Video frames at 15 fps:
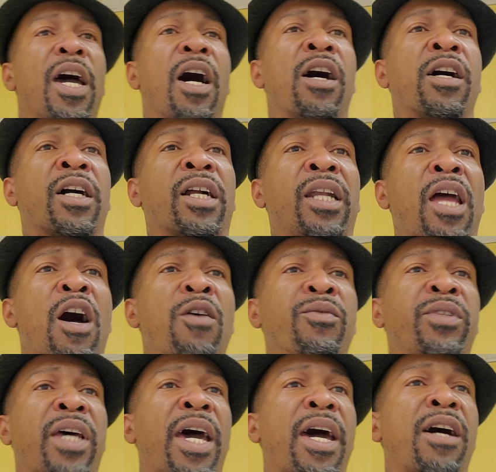A cloth
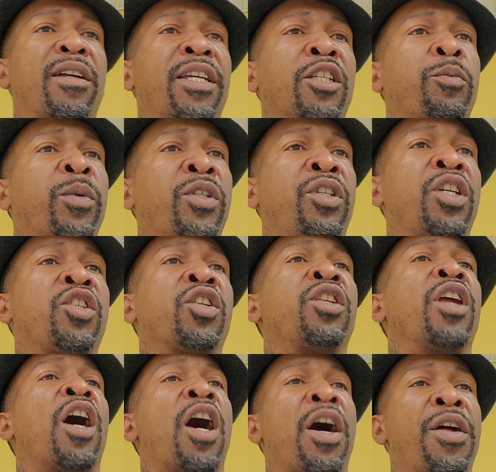towel is
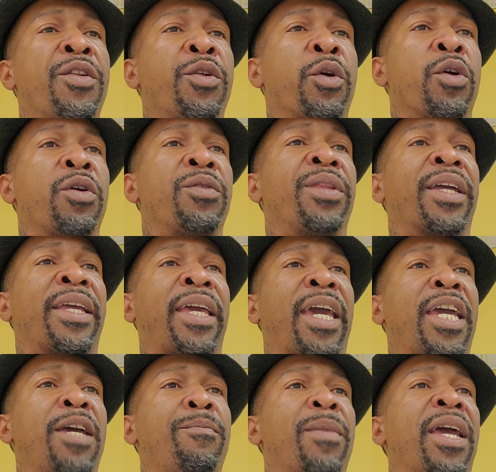positioned under the
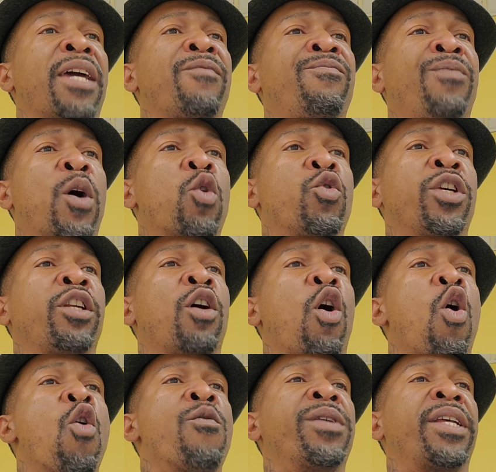cape and folded
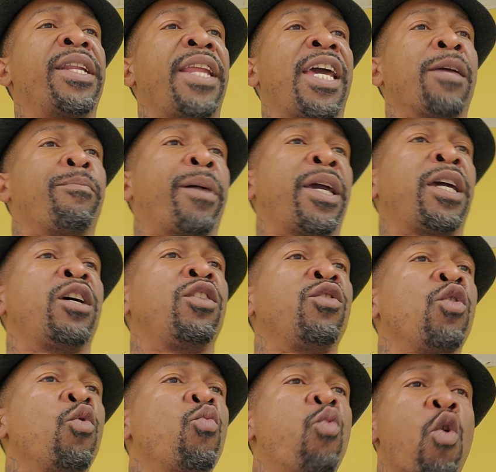over the neckband
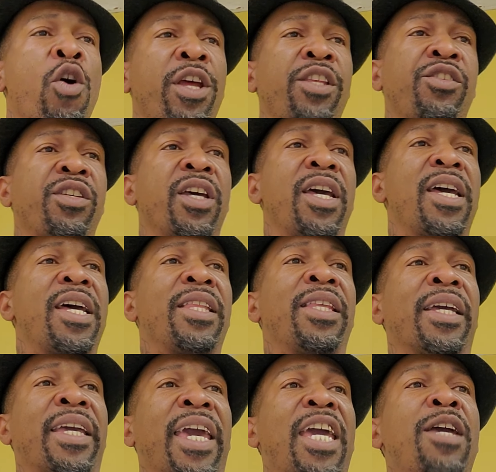once the
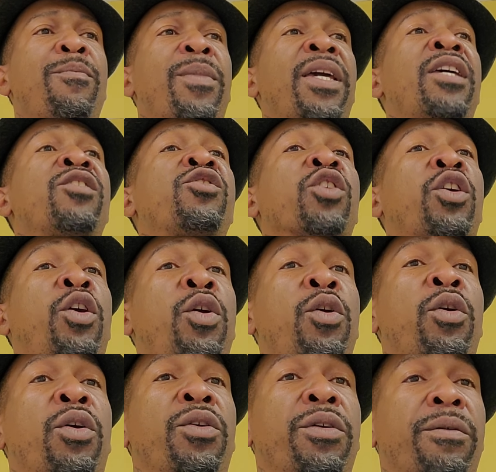cape is
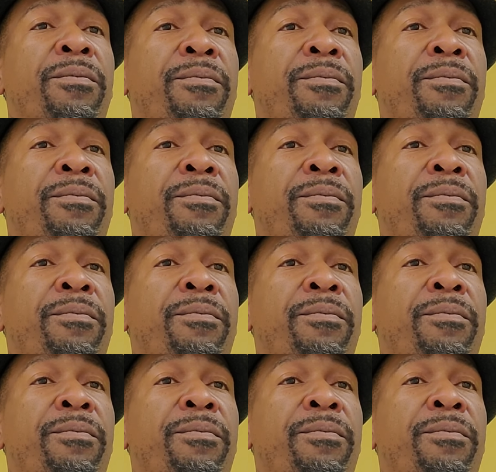secured.